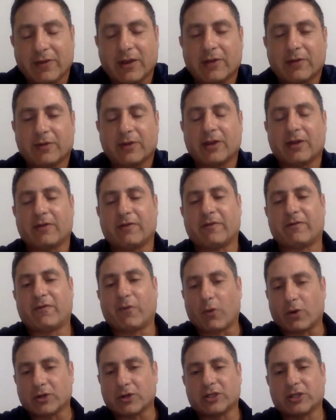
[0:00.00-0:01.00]
that it
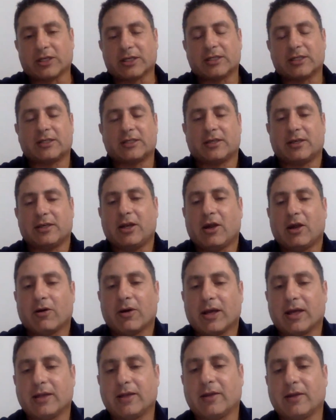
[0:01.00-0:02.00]
forges,
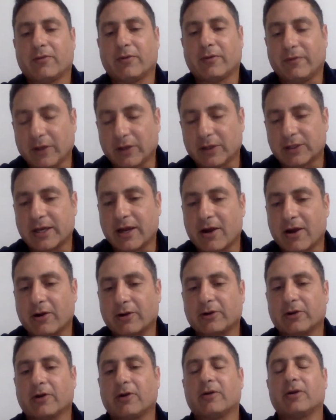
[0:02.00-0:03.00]
it reveals
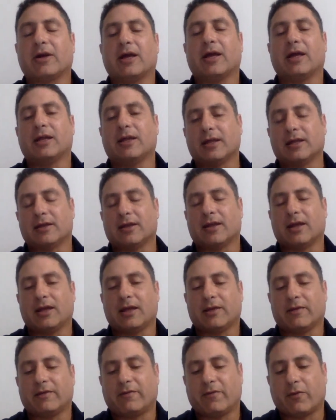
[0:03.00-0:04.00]
character, and
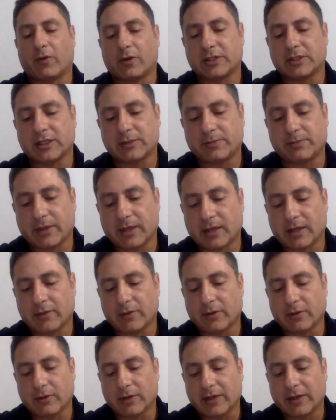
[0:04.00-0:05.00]
it forces.
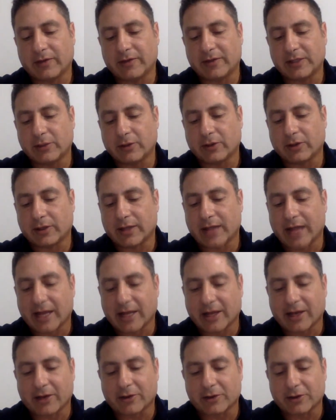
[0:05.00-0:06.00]
You really see who the
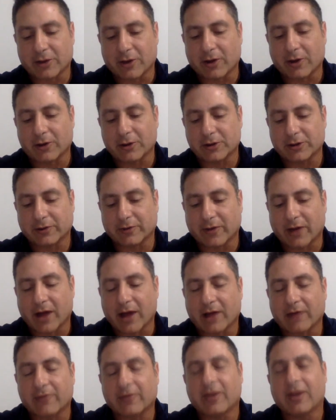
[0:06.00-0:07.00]
gladiators are who
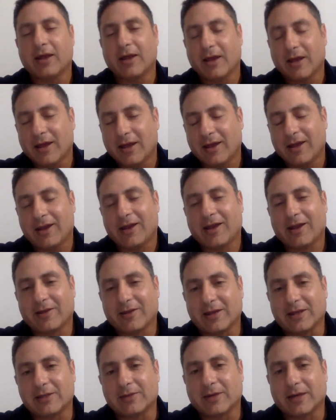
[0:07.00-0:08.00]
survive in
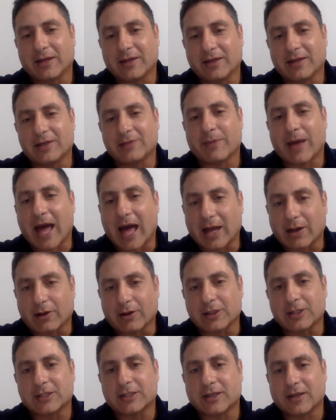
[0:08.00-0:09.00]
these
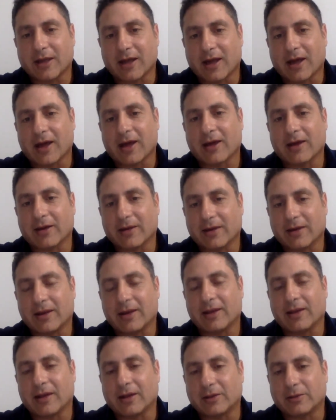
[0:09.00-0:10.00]
battles
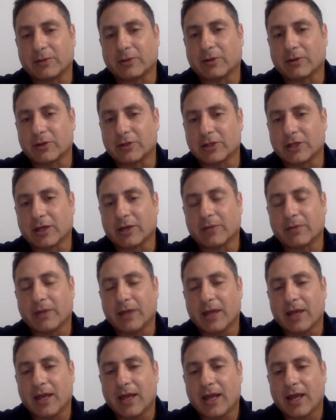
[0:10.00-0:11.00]
in entrepreneurship.
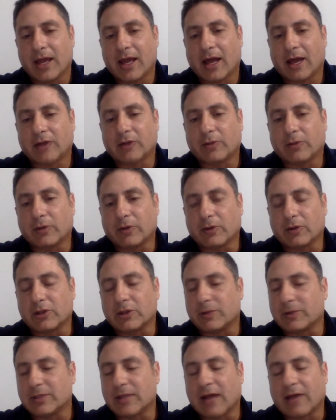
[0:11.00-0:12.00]

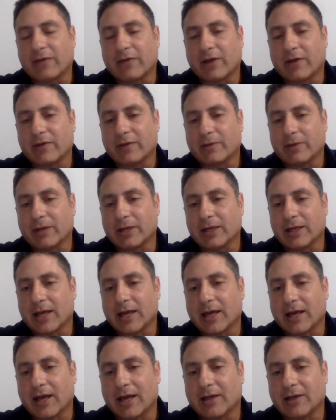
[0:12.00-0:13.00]
Entrepreneurship is not for everybody.
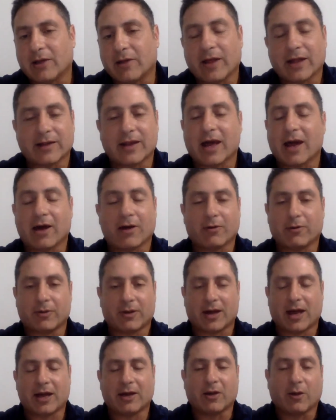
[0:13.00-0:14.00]
I know that now.
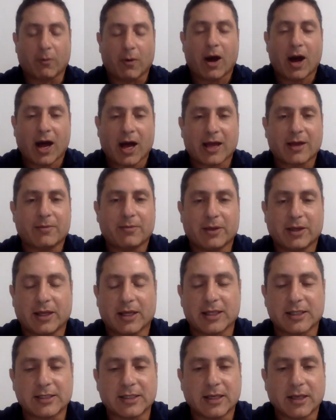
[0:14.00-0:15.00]
I know why,
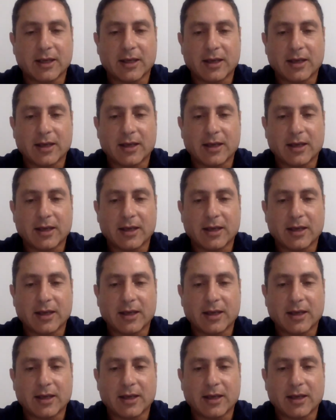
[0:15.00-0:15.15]
because